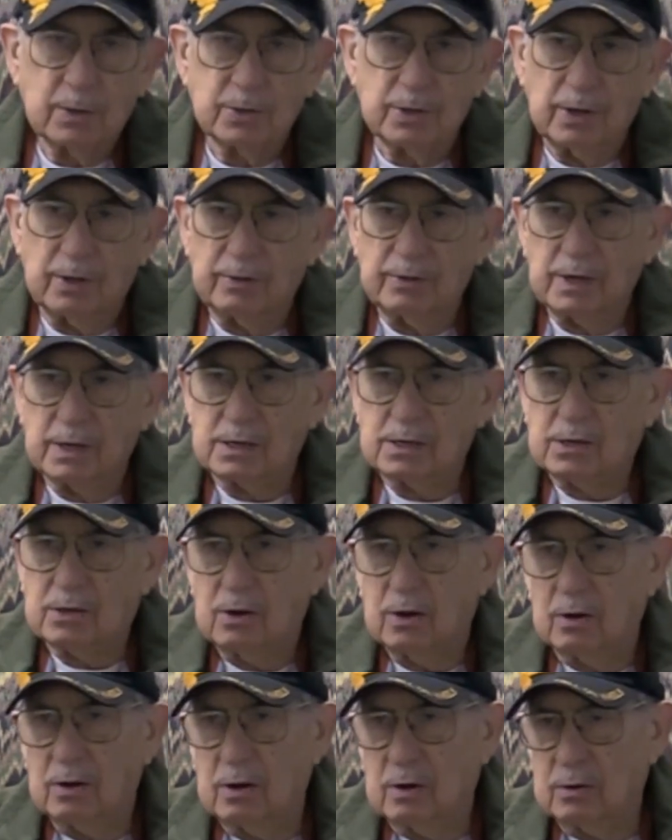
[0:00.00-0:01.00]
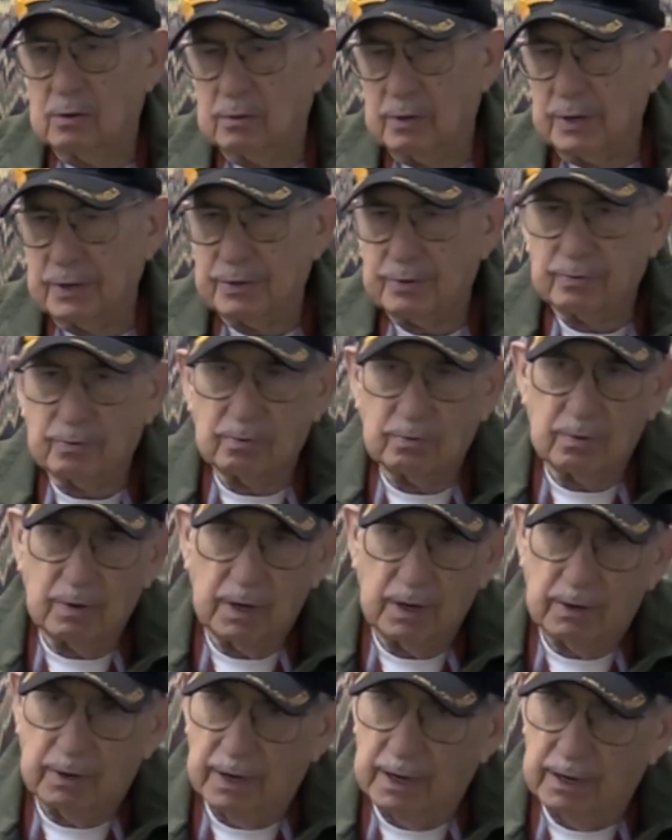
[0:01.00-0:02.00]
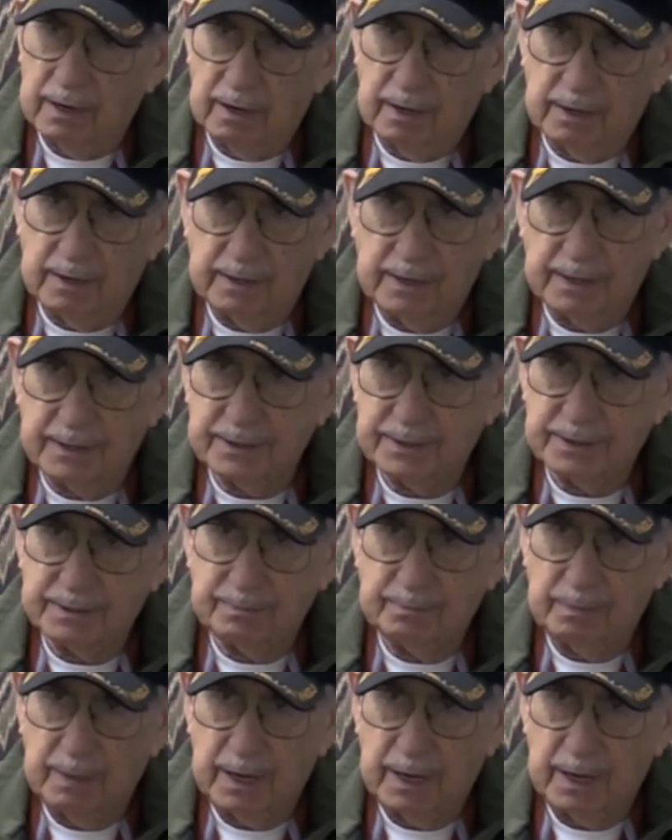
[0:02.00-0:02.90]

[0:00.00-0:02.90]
So the colonel was really on this